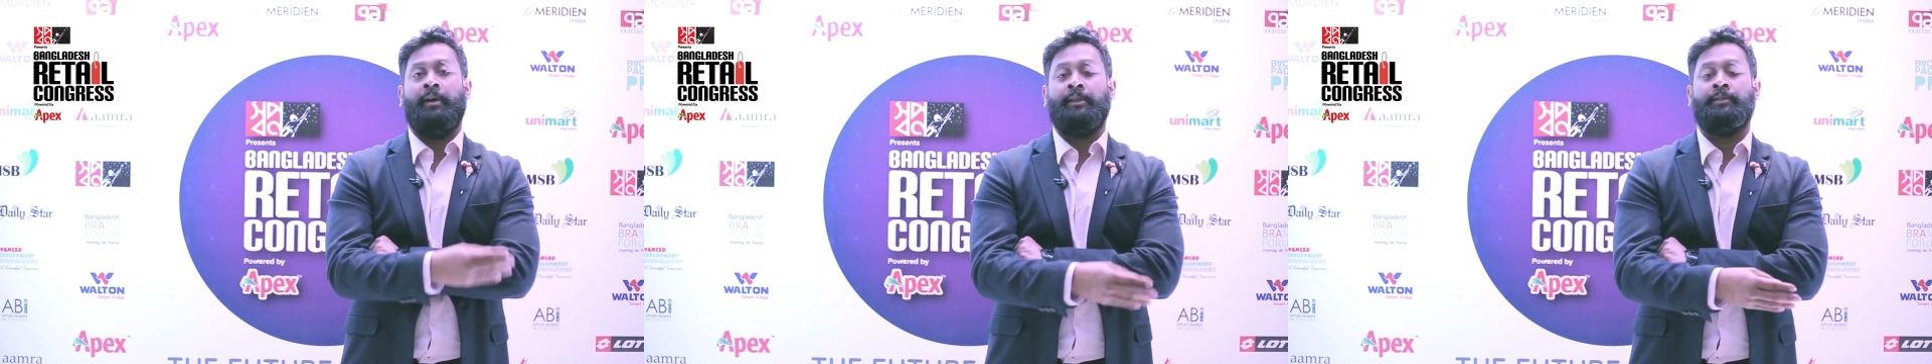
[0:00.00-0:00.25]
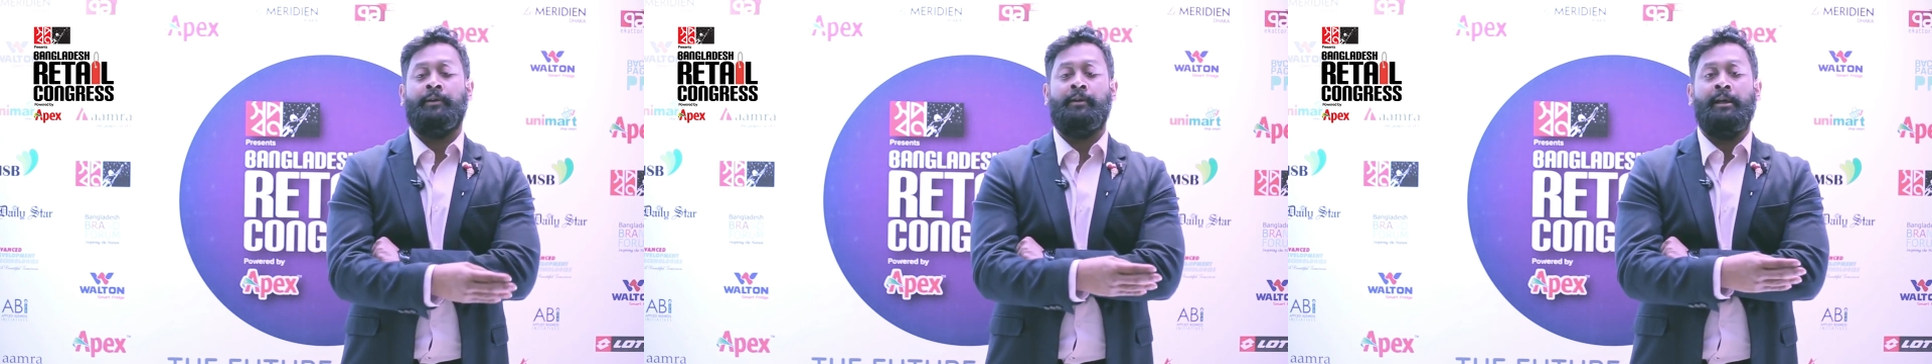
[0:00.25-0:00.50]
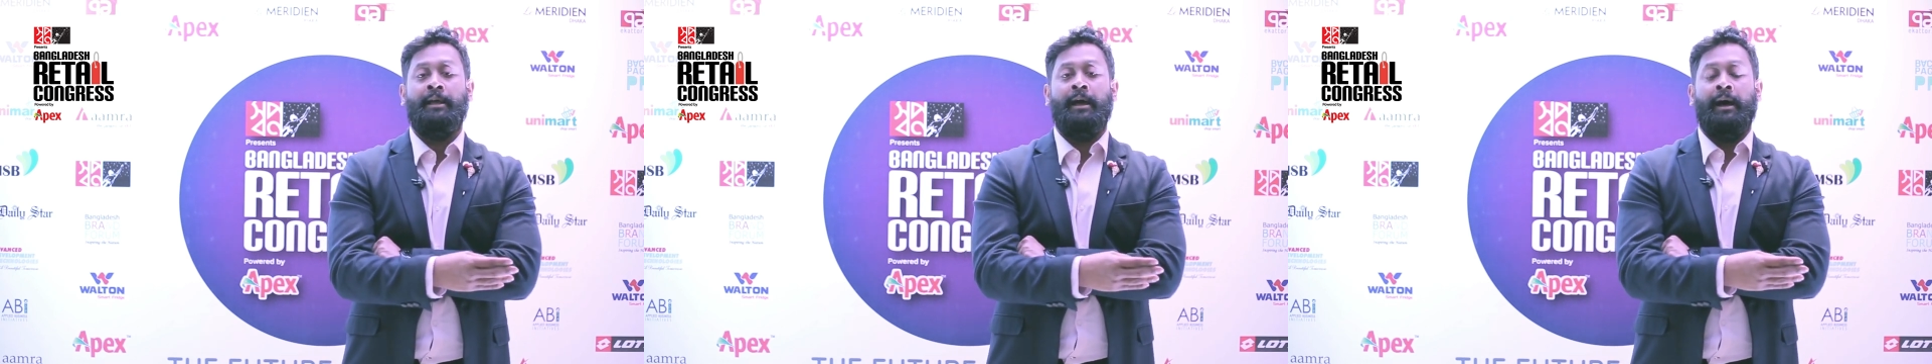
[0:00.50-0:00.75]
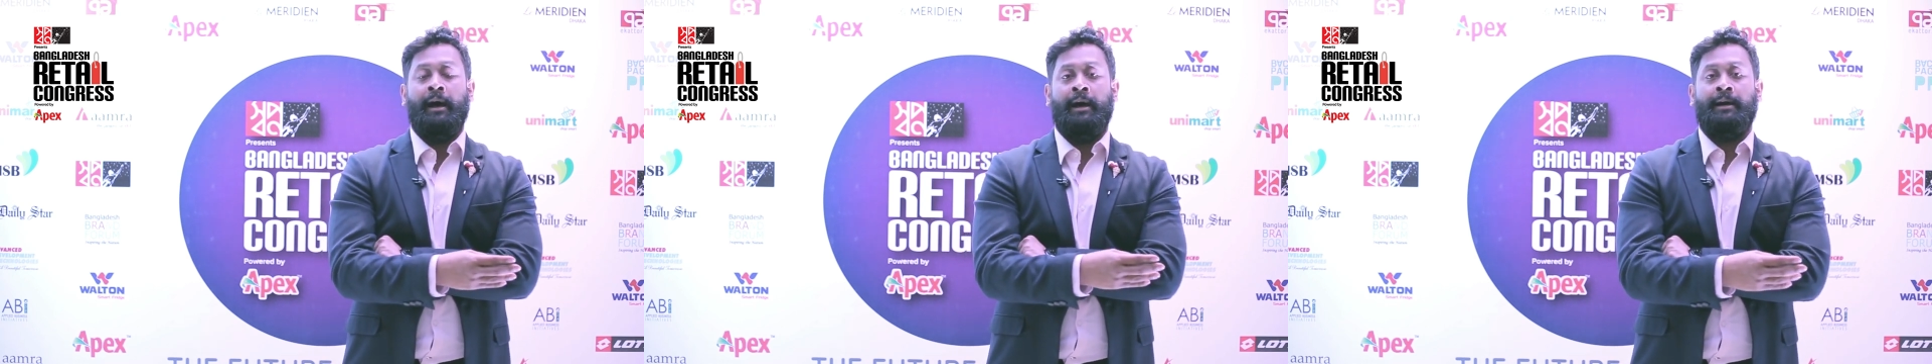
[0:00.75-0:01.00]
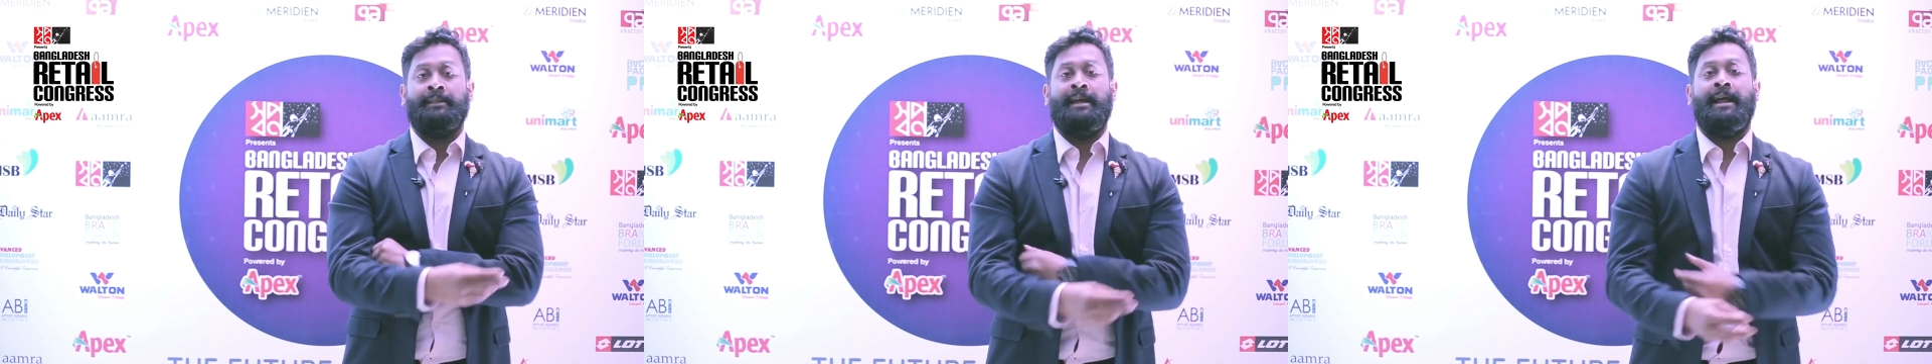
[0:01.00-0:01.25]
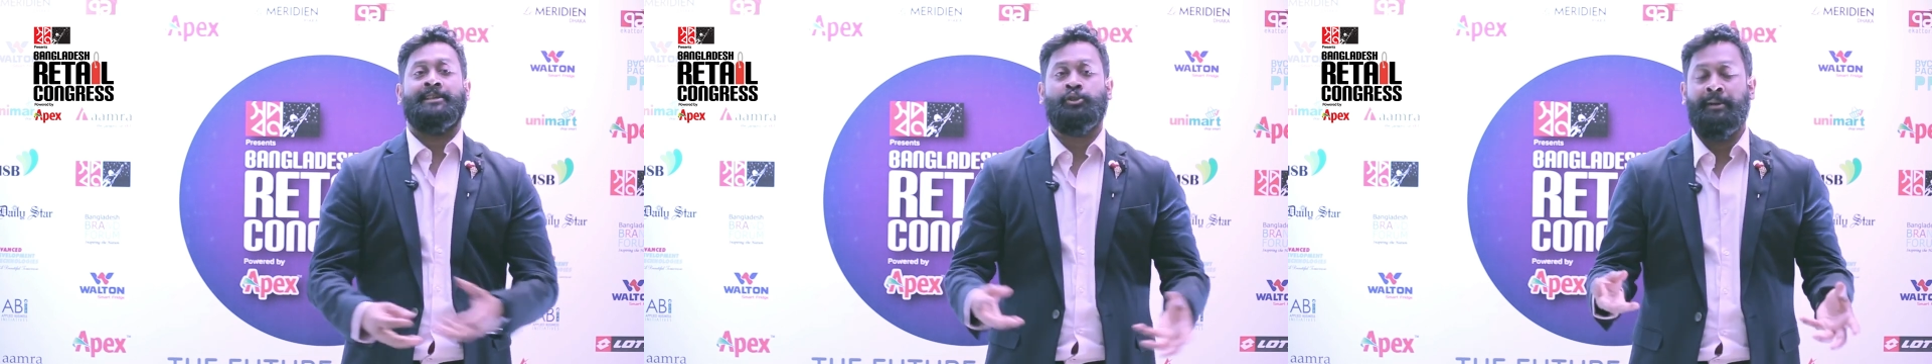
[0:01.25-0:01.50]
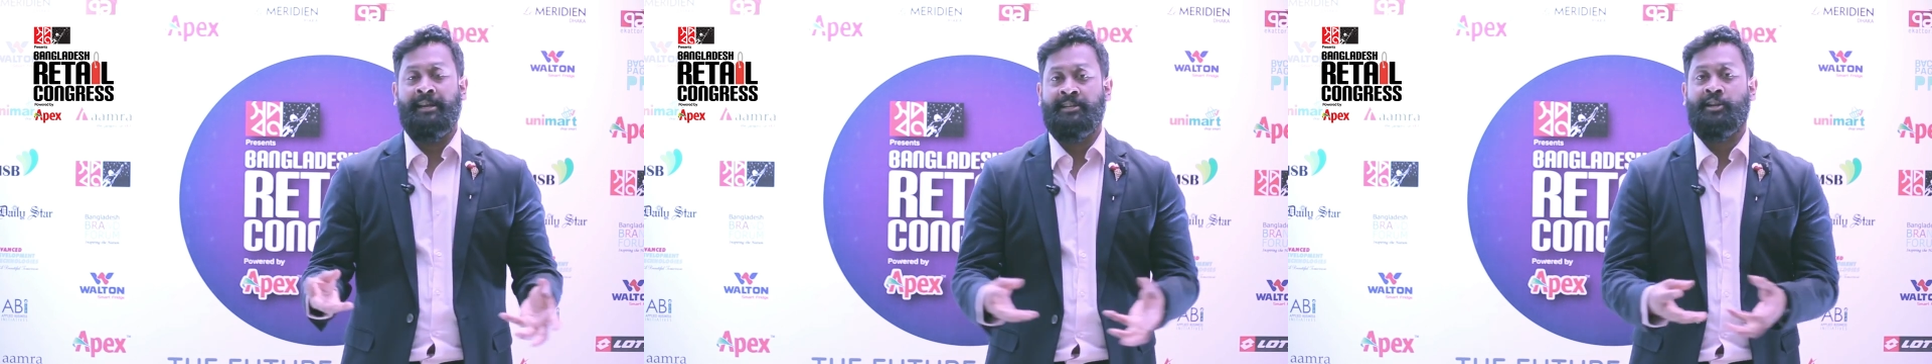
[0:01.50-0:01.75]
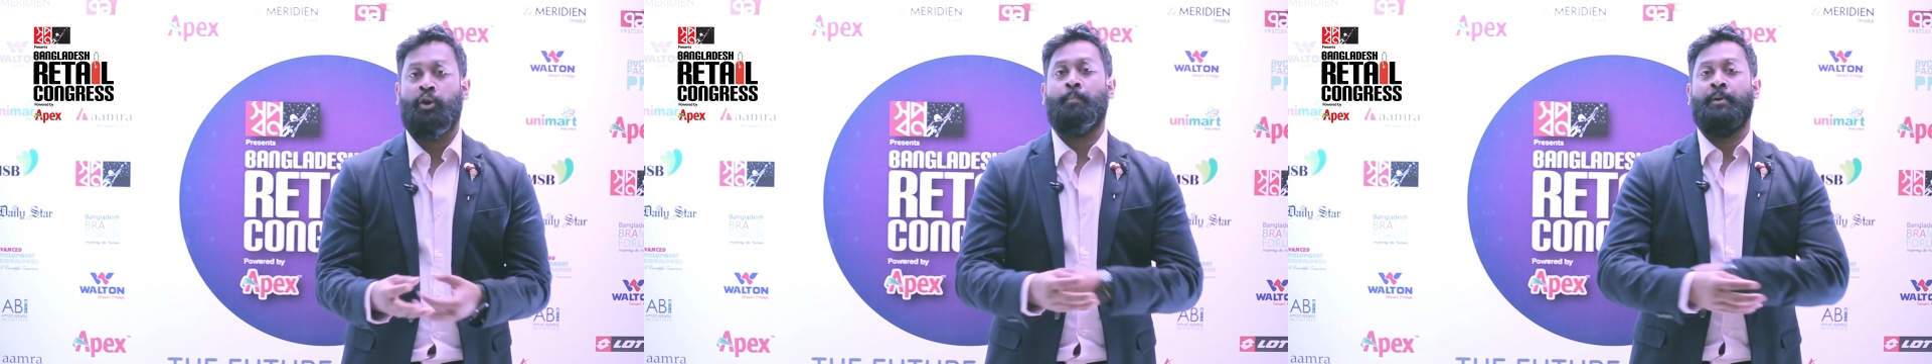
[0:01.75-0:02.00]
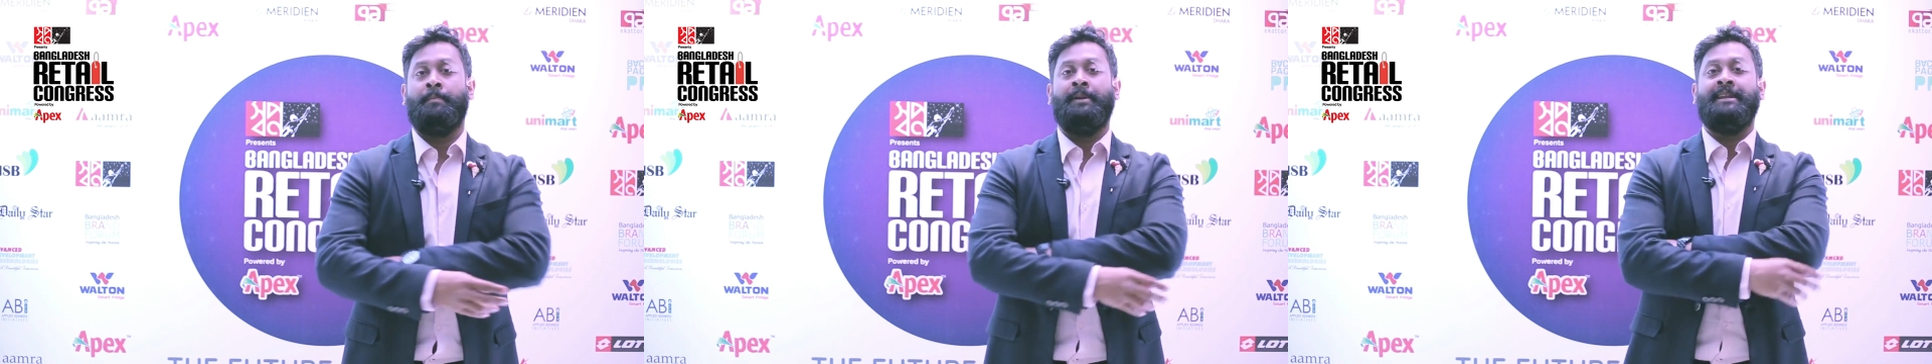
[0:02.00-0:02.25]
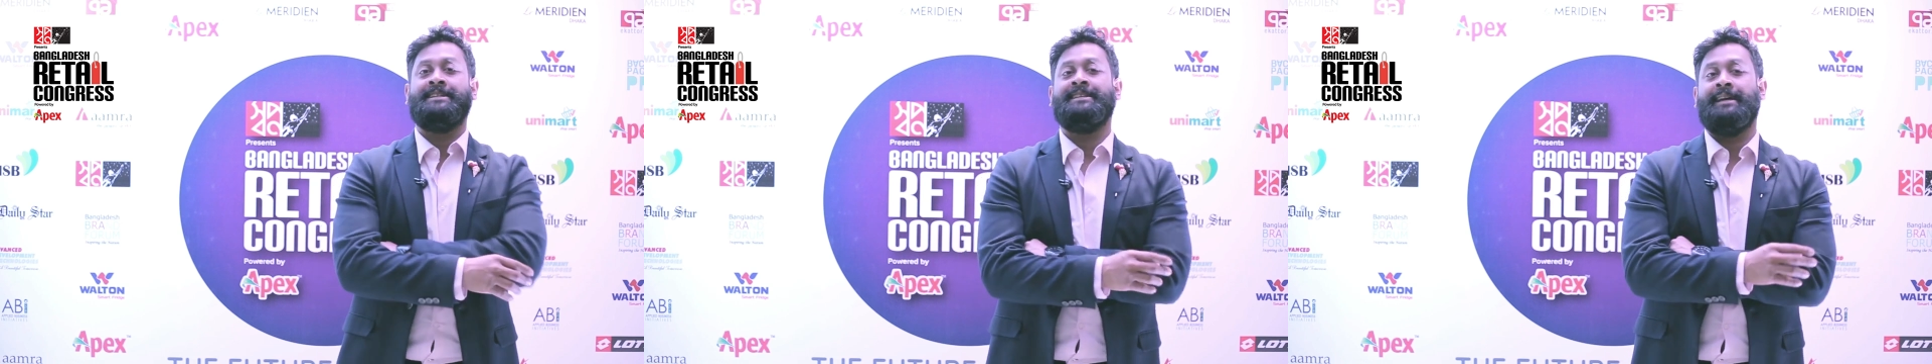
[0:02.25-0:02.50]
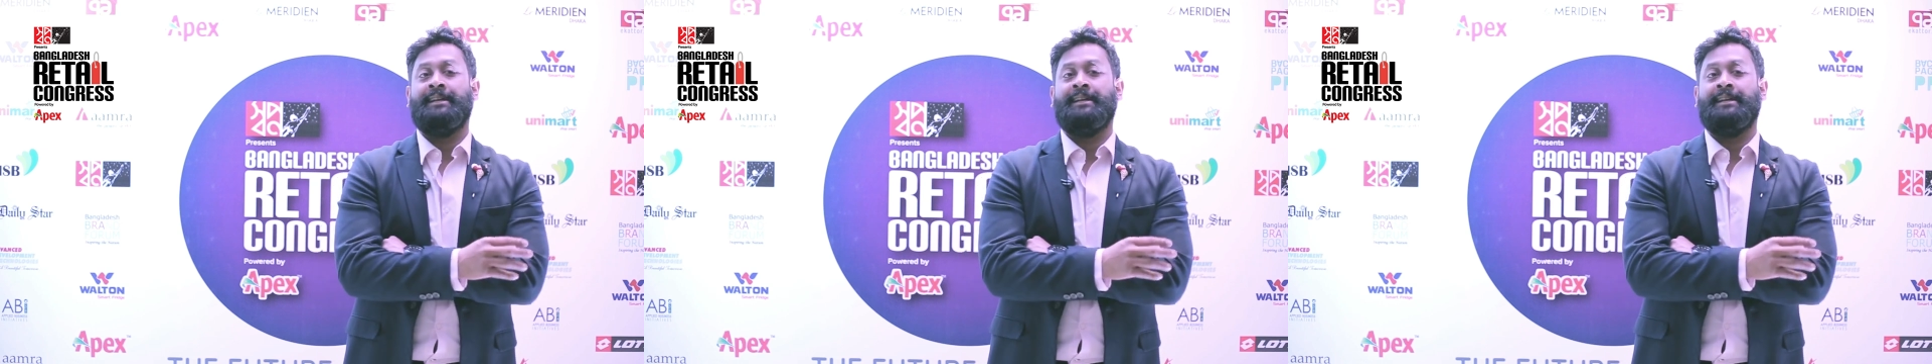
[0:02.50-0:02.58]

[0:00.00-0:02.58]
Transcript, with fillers: Rather, uh, there has to be an interoperability